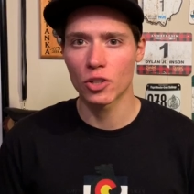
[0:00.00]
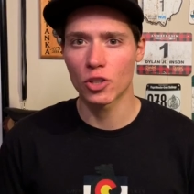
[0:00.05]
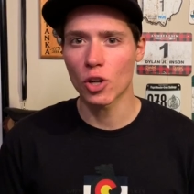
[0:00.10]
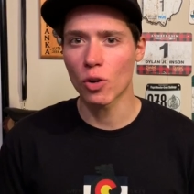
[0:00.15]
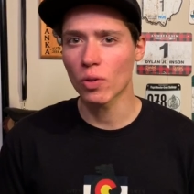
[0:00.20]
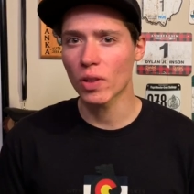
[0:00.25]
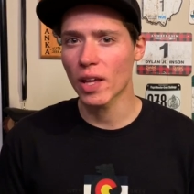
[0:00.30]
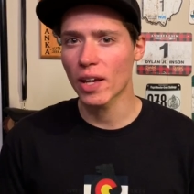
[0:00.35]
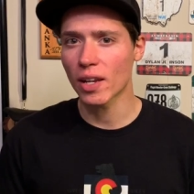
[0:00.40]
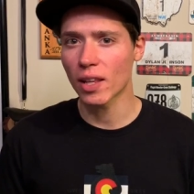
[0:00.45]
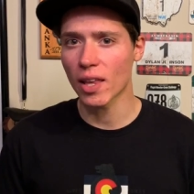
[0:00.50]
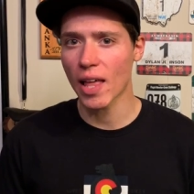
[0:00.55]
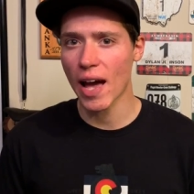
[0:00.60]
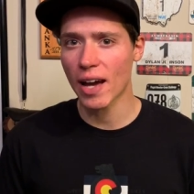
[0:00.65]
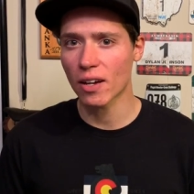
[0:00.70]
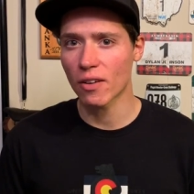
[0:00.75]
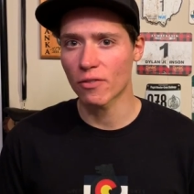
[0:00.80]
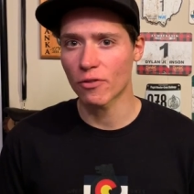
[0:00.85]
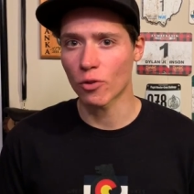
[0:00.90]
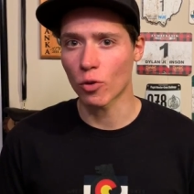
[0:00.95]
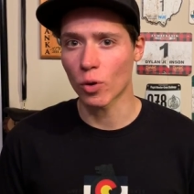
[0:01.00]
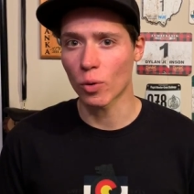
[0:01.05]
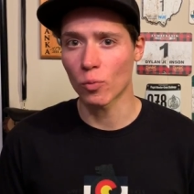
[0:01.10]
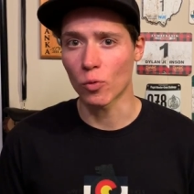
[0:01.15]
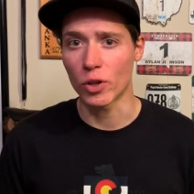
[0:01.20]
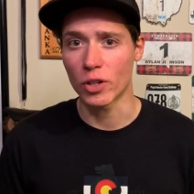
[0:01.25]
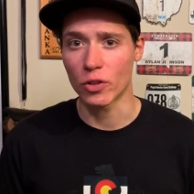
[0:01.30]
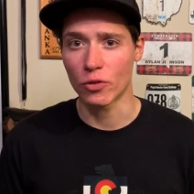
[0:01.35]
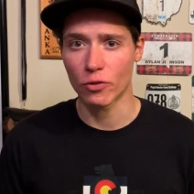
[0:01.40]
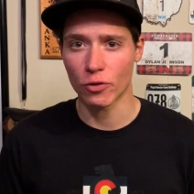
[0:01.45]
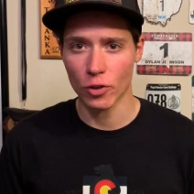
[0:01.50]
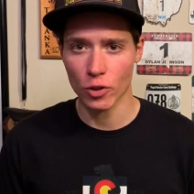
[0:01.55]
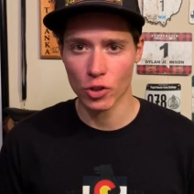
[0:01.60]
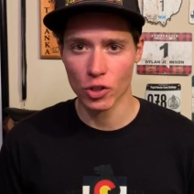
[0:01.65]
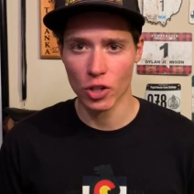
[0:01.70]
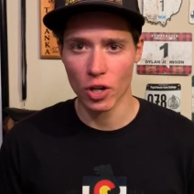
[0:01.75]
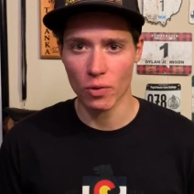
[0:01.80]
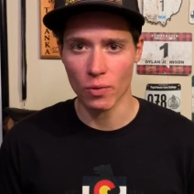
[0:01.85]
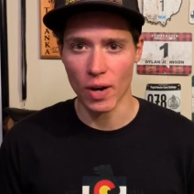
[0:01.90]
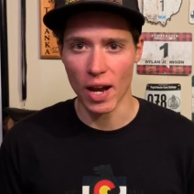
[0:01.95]
Don't let a lack of form when you first
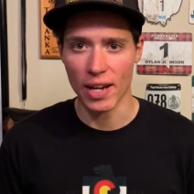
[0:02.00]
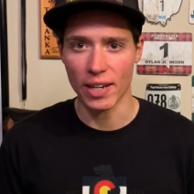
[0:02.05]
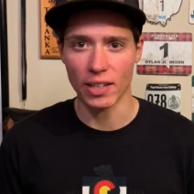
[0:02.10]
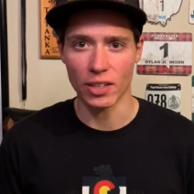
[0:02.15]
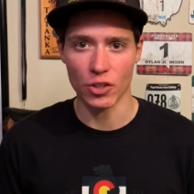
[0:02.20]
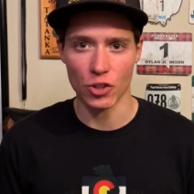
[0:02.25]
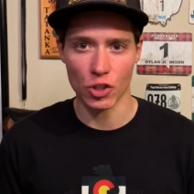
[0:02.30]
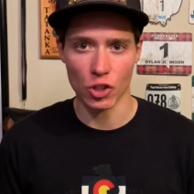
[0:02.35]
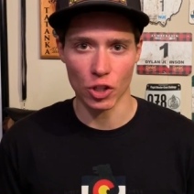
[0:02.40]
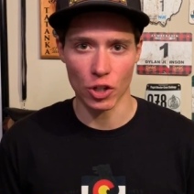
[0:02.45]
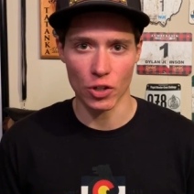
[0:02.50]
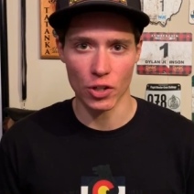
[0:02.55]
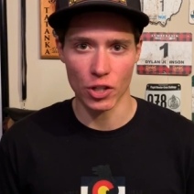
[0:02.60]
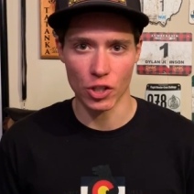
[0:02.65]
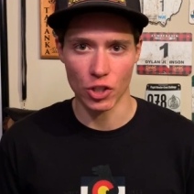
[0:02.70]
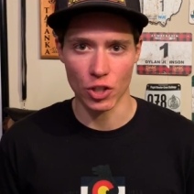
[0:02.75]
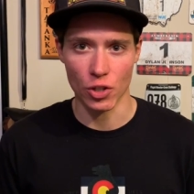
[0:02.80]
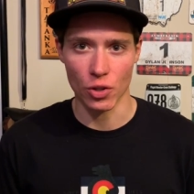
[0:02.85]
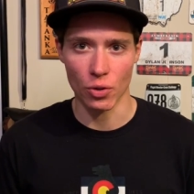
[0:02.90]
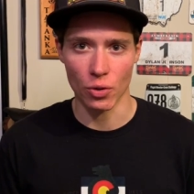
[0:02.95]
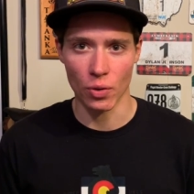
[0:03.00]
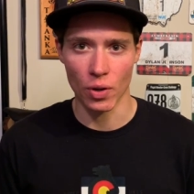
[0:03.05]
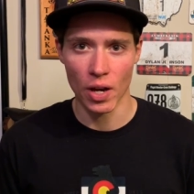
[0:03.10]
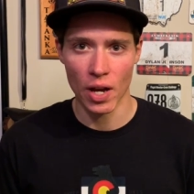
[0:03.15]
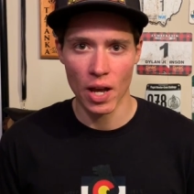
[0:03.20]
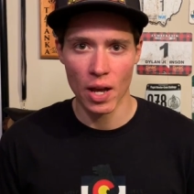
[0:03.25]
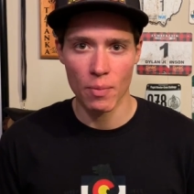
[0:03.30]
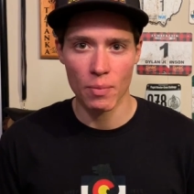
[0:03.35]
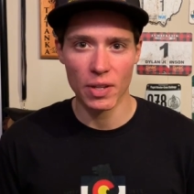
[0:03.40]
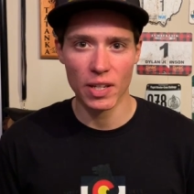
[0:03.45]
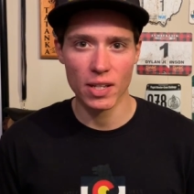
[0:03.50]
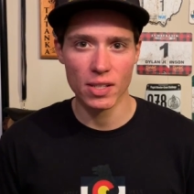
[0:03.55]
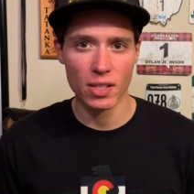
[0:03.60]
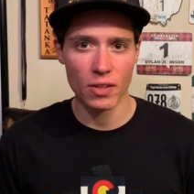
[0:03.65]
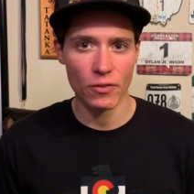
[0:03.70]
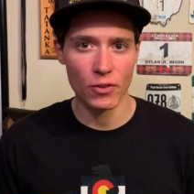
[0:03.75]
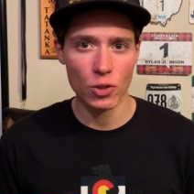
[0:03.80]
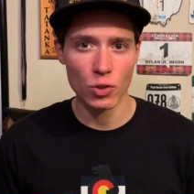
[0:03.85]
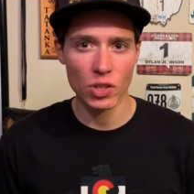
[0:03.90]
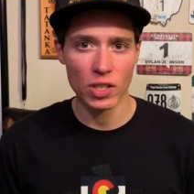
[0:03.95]
start riding discourage you, because
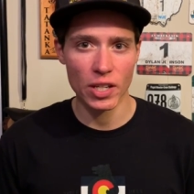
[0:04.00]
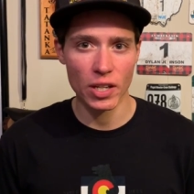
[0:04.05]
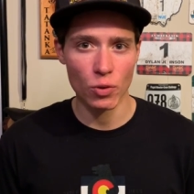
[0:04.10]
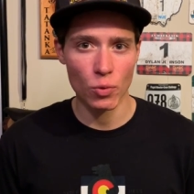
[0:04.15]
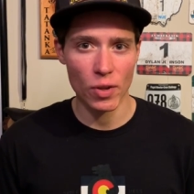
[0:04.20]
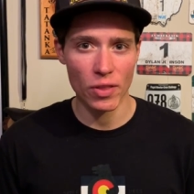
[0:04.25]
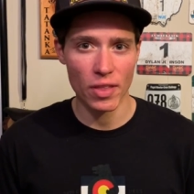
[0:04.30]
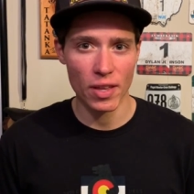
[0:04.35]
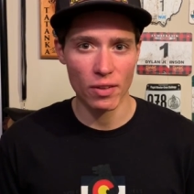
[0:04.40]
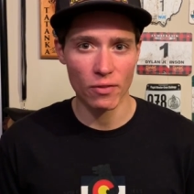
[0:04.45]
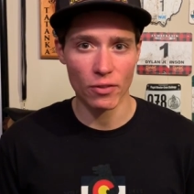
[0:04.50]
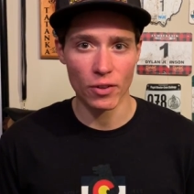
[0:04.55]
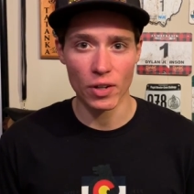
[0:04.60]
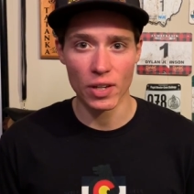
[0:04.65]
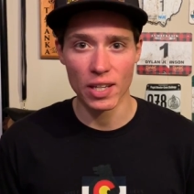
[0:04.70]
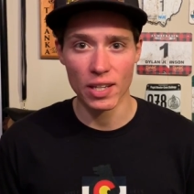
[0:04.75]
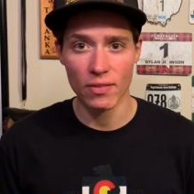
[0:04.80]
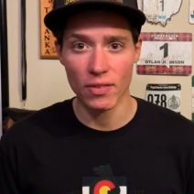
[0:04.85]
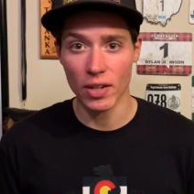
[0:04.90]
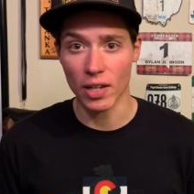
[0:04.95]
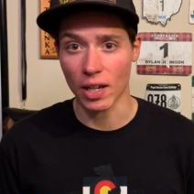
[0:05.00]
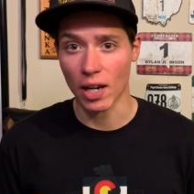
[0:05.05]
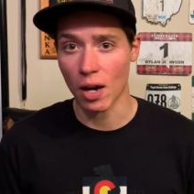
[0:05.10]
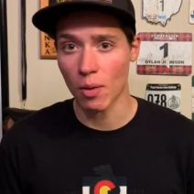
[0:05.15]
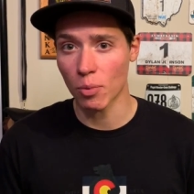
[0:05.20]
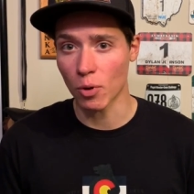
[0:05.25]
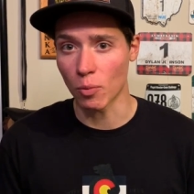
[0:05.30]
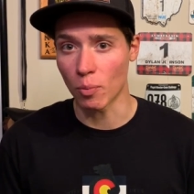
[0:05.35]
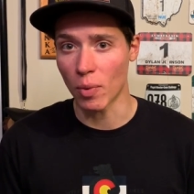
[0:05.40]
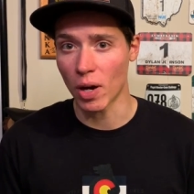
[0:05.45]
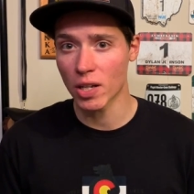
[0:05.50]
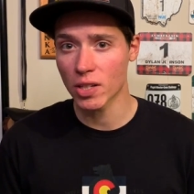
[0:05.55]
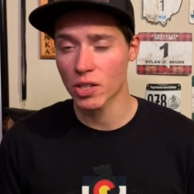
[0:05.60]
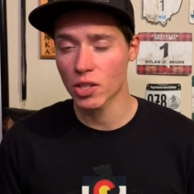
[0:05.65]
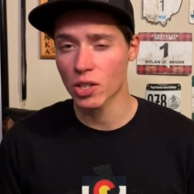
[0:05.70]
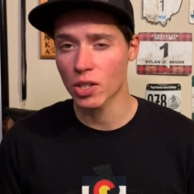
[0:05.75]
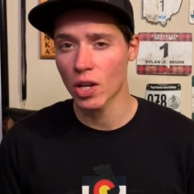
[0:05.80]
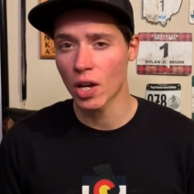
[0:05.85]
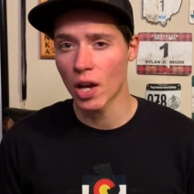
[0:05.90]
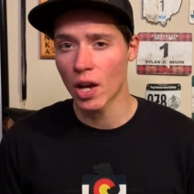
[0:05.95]
if you stick with it for even a couple
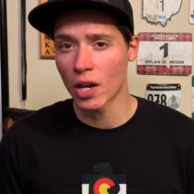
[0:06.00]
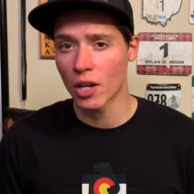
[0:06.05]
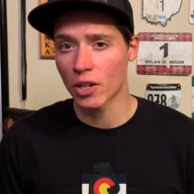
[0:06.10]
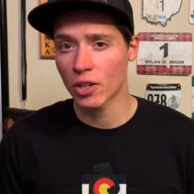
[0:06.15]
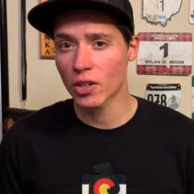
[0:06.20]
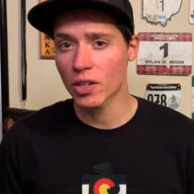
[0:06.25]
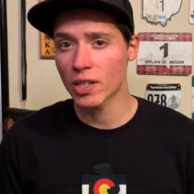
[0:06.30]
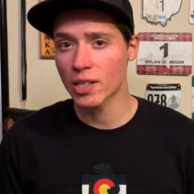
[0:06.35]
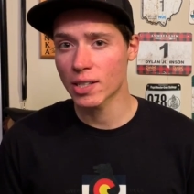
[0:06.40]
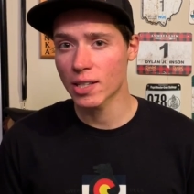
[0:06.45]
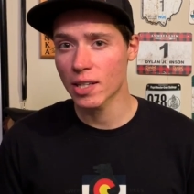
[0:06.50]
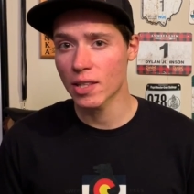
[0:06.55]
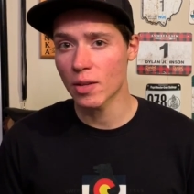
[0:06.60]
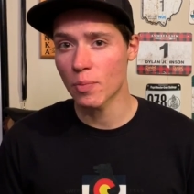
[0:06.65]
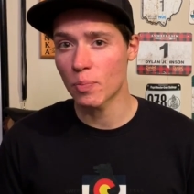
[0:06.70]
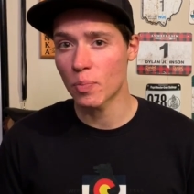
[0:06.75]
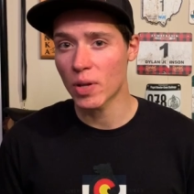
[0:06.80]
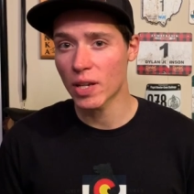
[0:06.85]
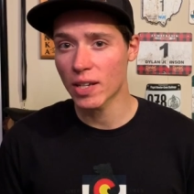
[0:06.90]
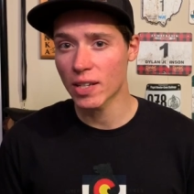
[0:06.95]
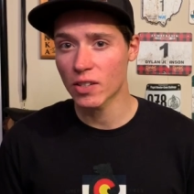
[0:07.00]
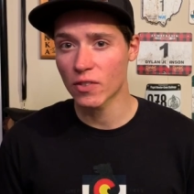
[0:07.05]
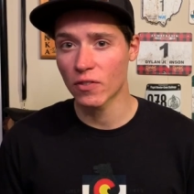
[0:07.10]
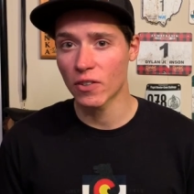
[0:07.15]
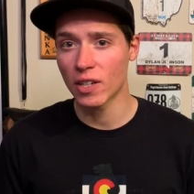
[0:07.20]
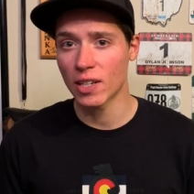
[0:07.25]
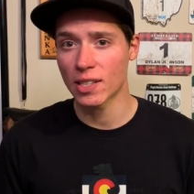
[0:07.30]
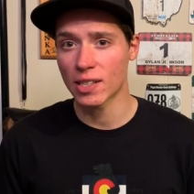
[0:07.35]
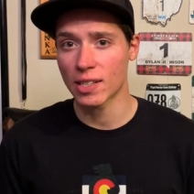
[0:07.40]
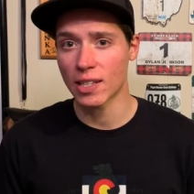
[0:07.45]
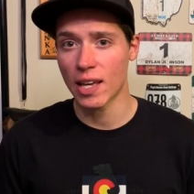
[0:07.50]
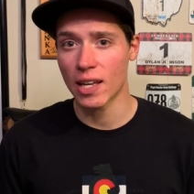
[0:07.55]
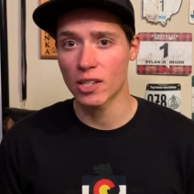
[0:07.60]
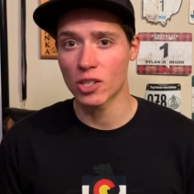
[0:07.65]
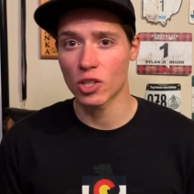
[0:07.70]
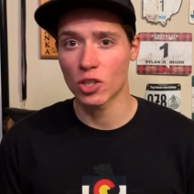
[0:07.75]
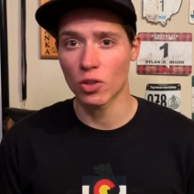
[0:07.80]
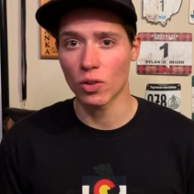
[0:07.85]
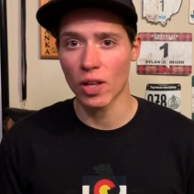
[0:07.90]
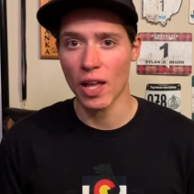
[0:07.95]
months, you're going to see the biggest fitness
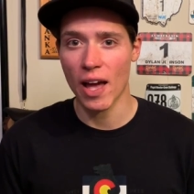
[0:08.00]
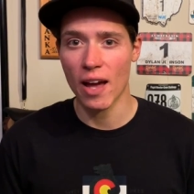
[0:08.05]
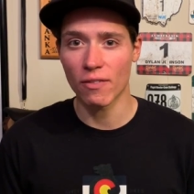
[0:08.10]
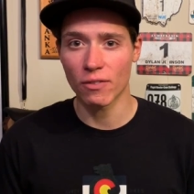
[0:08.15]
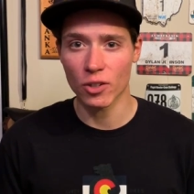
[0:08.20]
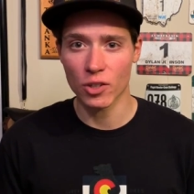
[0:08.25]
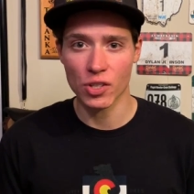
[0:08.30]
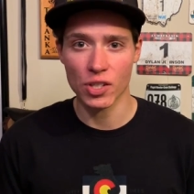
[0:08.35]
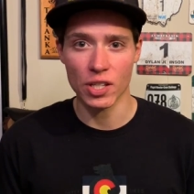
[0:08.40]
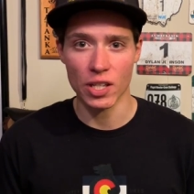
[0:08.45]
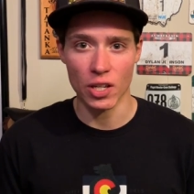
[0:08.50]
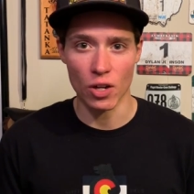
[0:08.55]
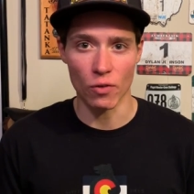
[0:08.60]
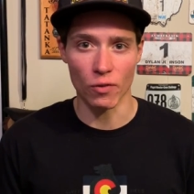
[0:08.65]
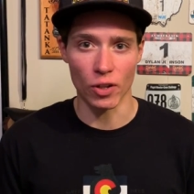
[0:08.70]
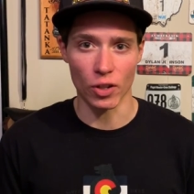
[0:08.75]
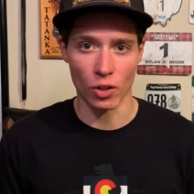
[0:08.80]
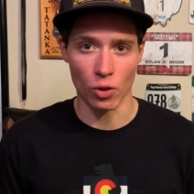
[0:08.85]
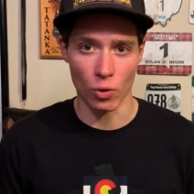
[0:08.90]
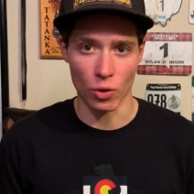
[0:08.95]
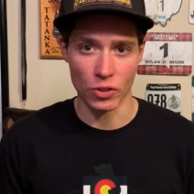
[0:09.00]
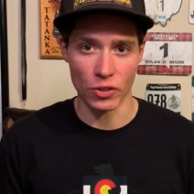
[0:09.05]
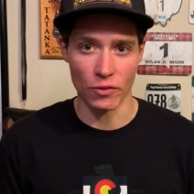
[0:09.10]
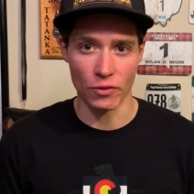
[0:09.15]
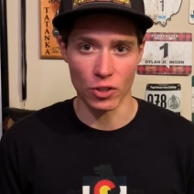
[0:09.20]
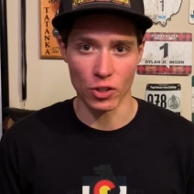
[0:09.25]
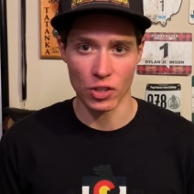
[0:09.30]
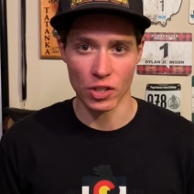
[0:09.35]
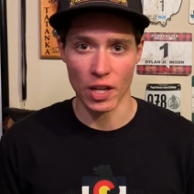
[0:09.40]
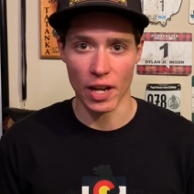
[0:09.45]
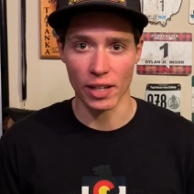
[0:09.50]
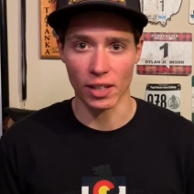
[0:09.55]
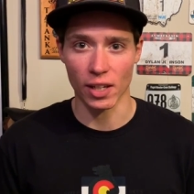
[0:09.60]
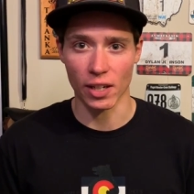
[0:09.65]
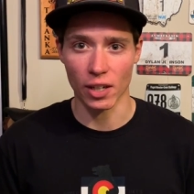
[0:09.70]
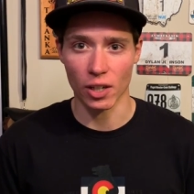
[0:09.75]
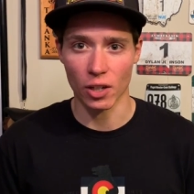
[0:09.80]
gains you'll ever see over the course of your cycling